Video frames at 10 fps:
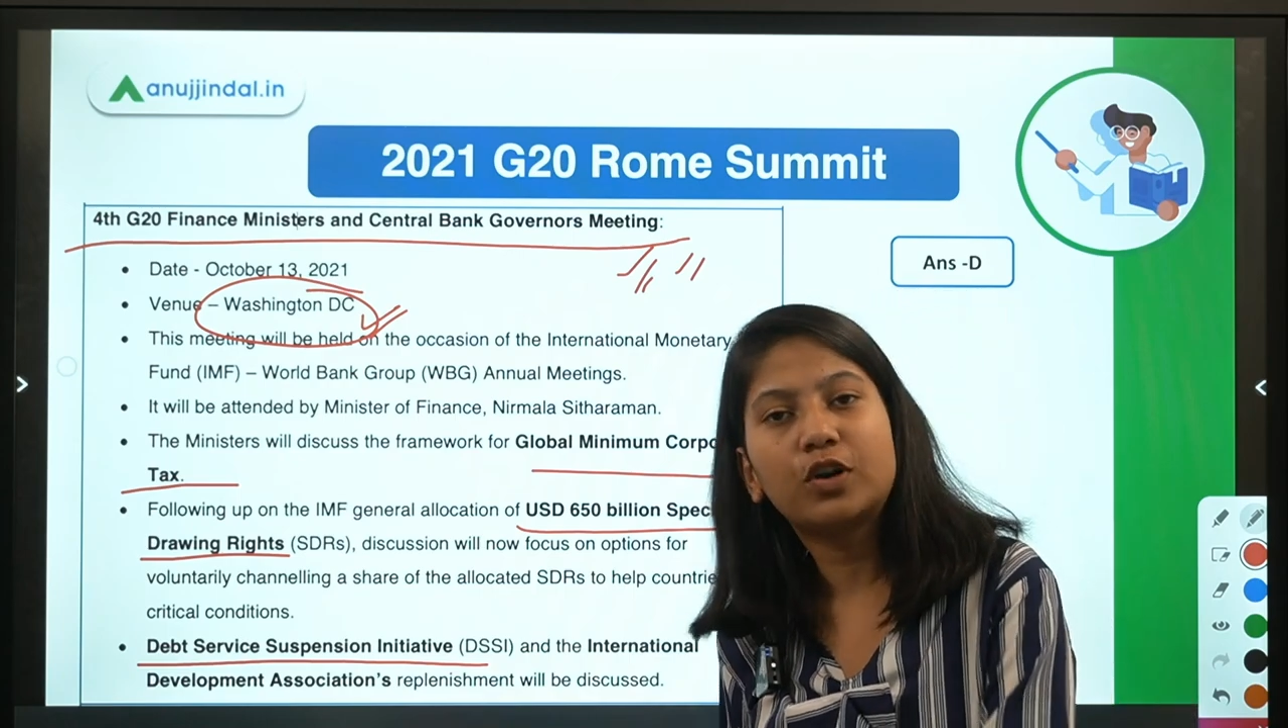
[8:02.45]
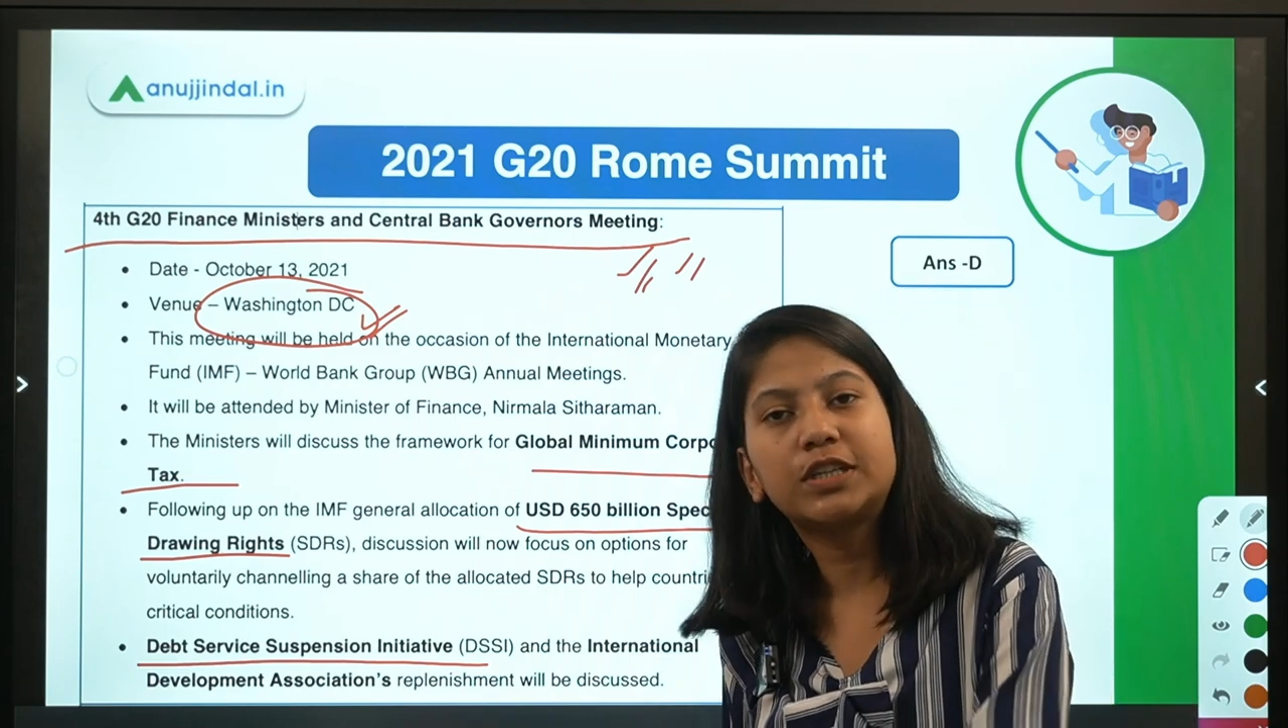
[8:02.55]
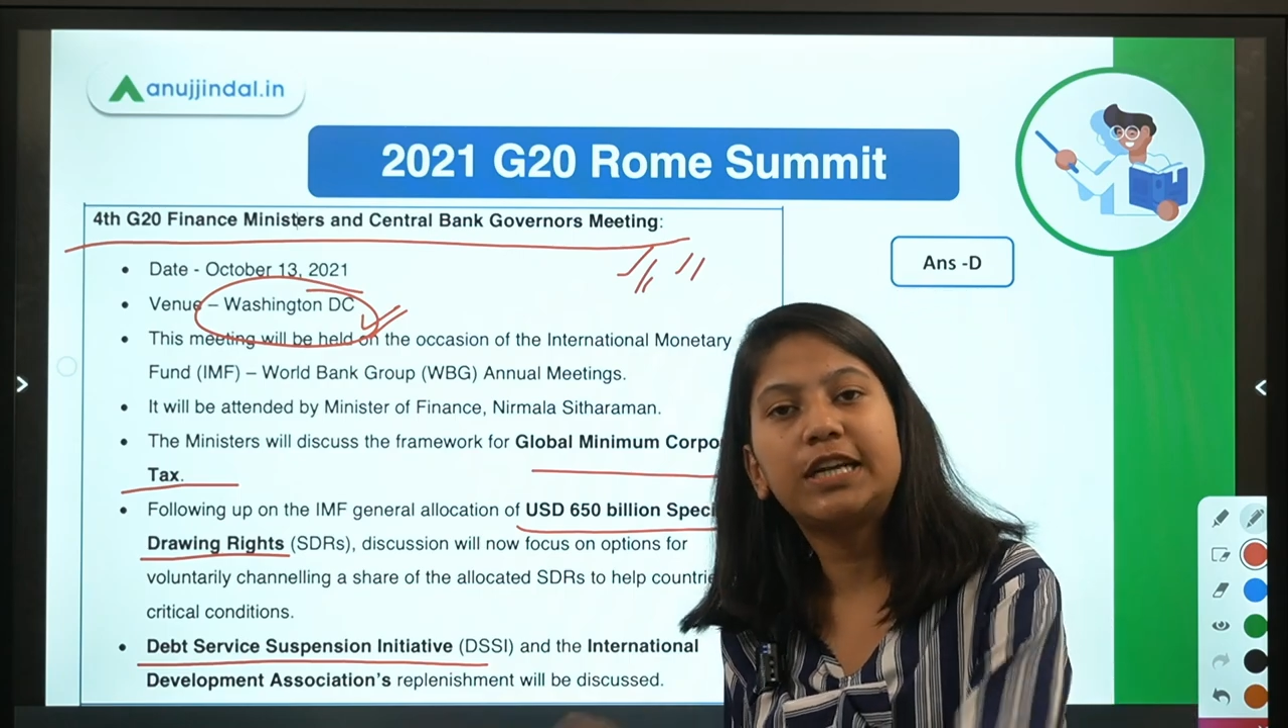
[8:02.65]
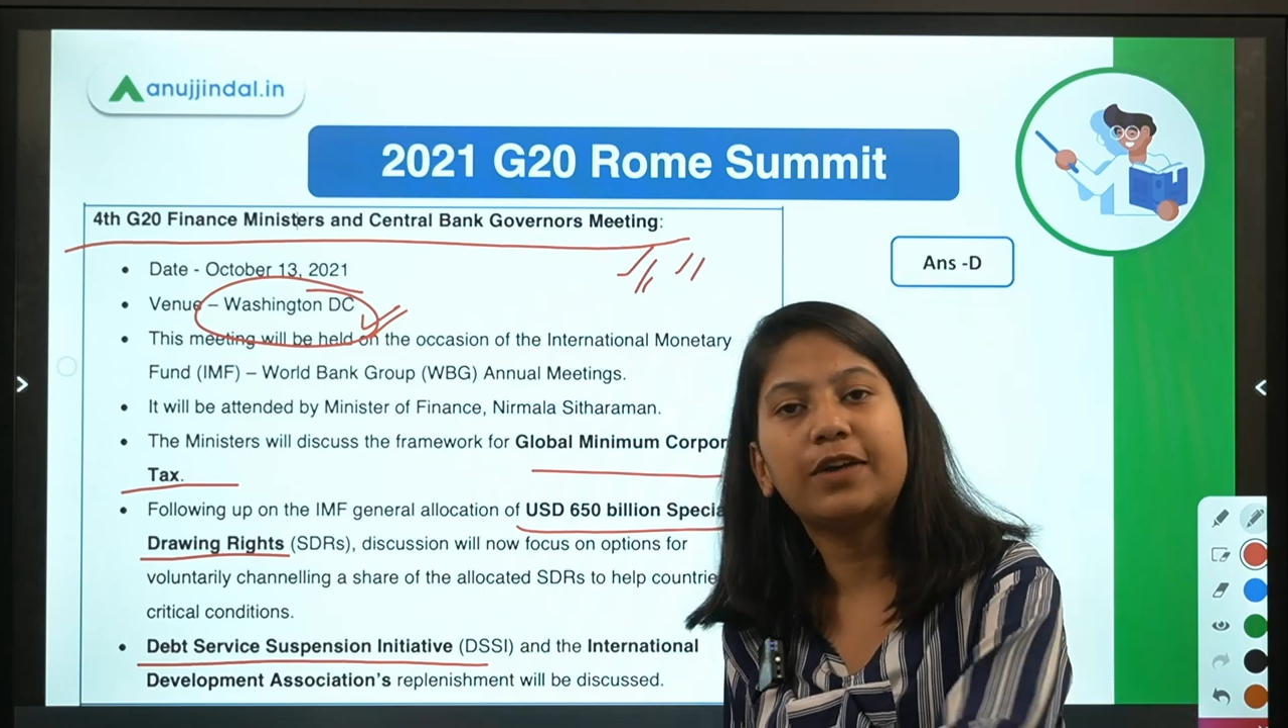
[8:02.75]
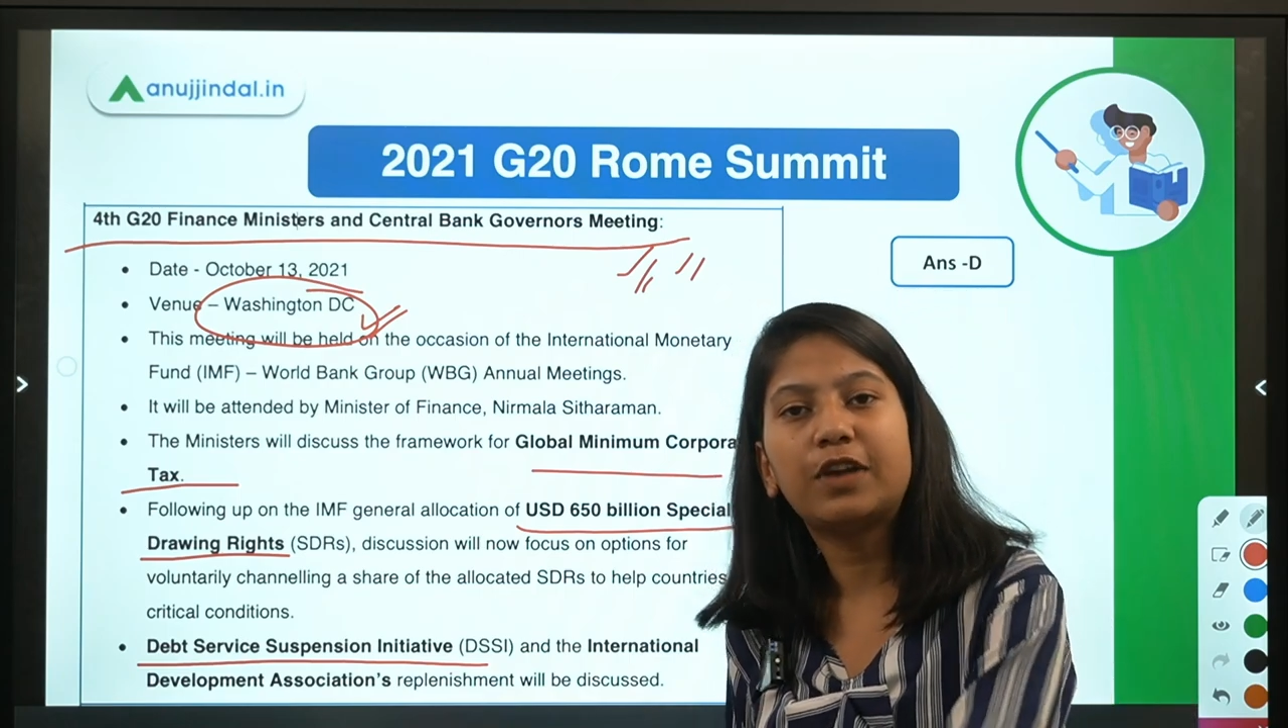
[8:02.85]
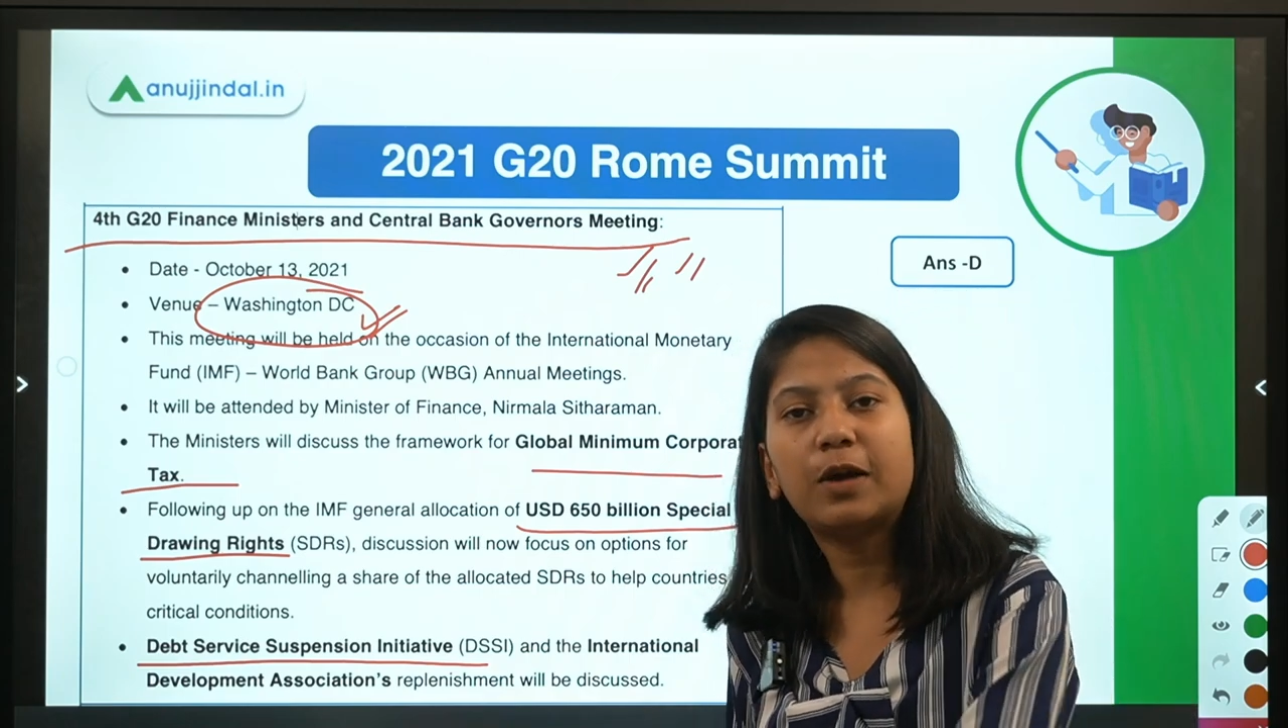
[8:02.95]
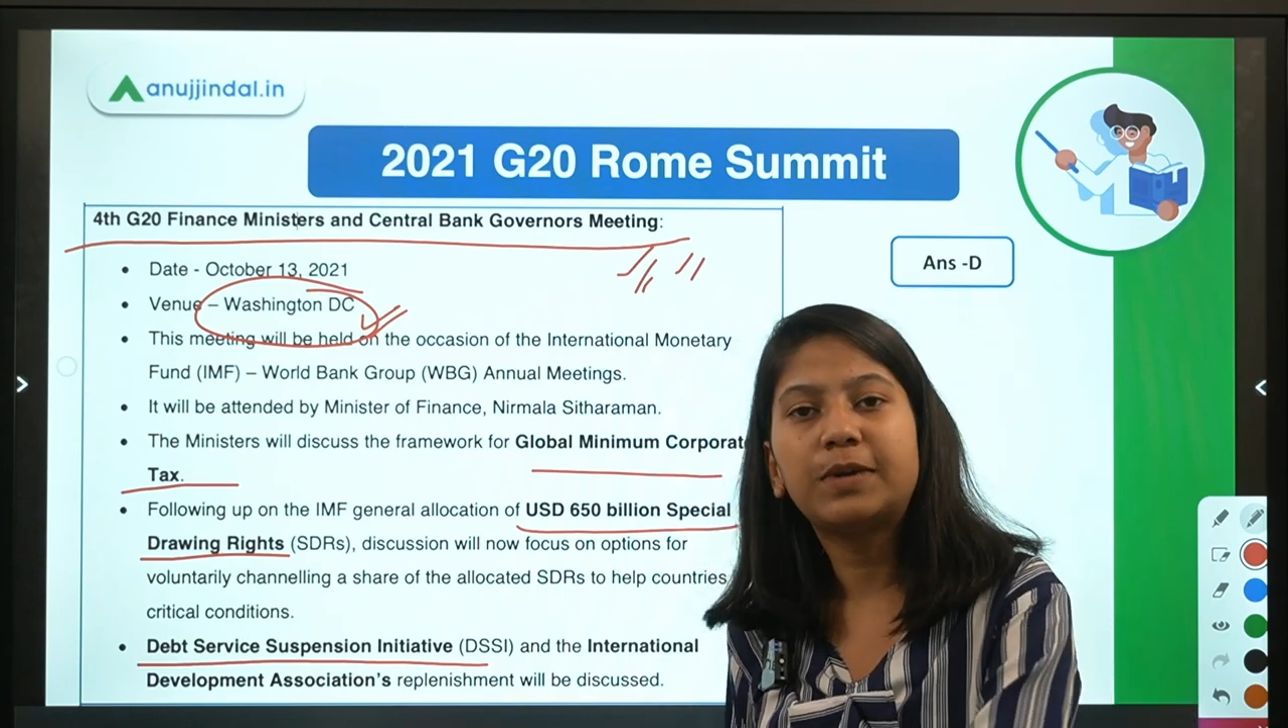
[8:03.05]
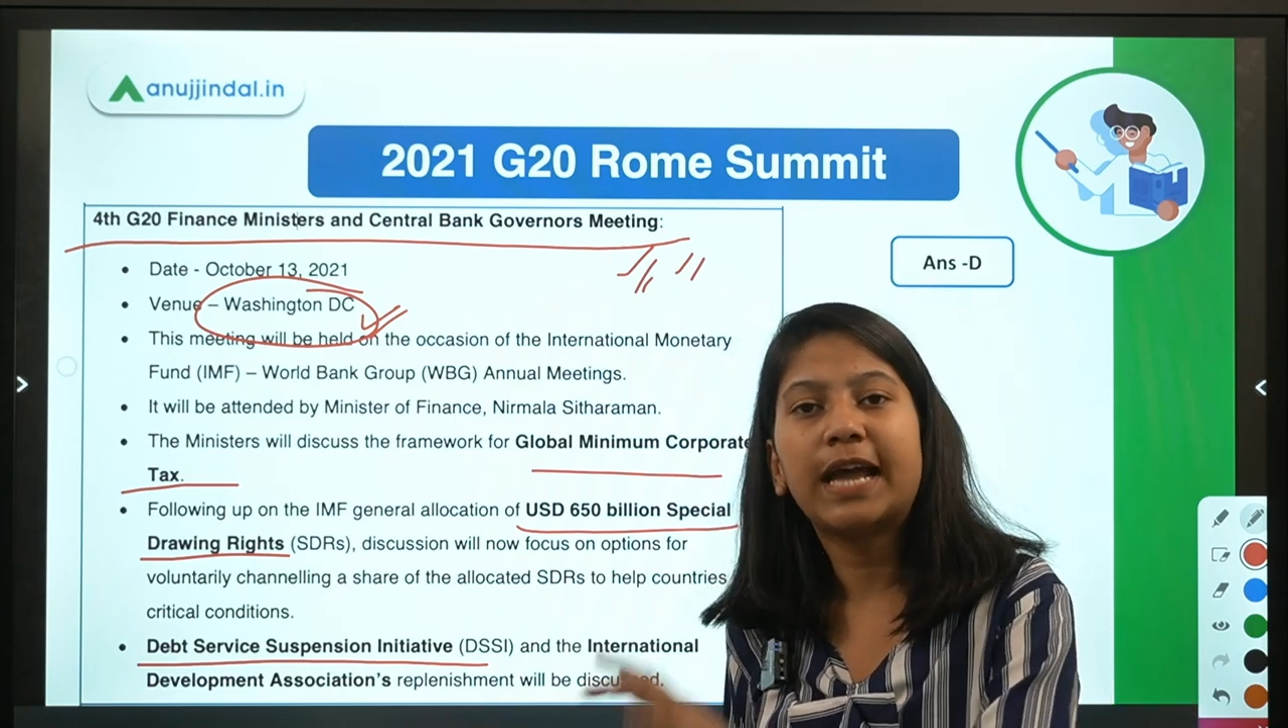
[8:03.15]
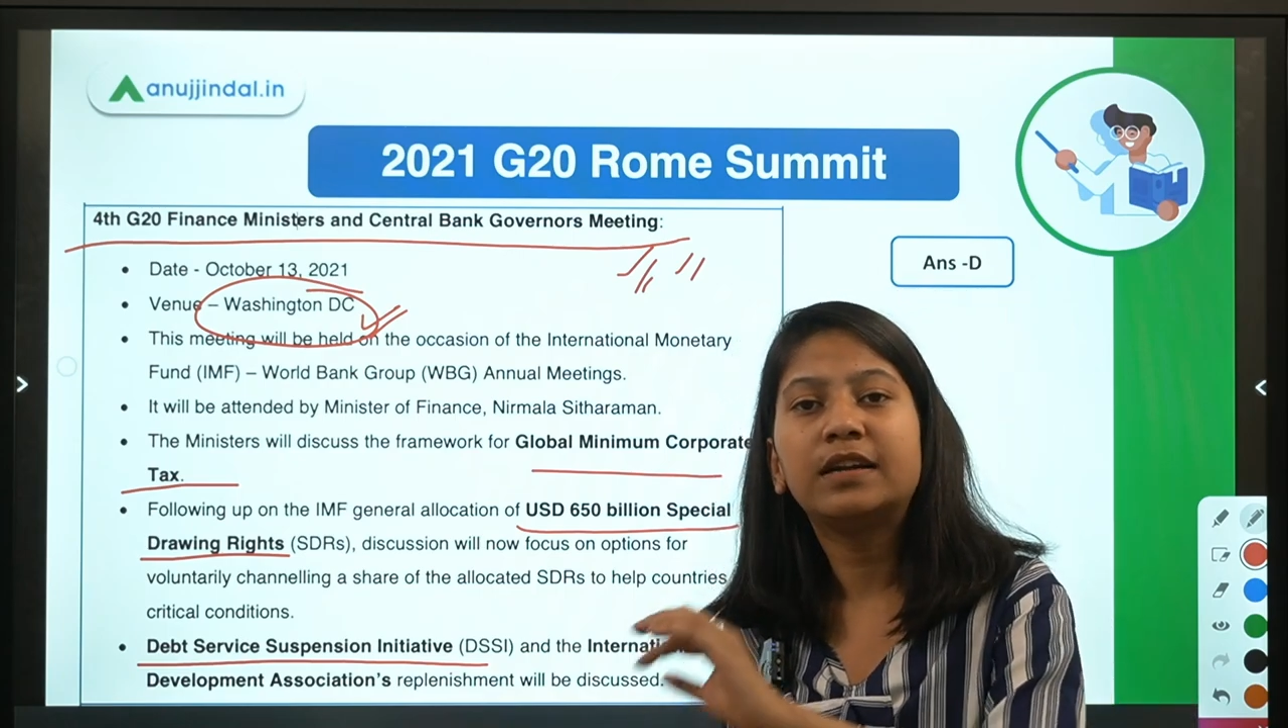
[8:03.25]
for the developed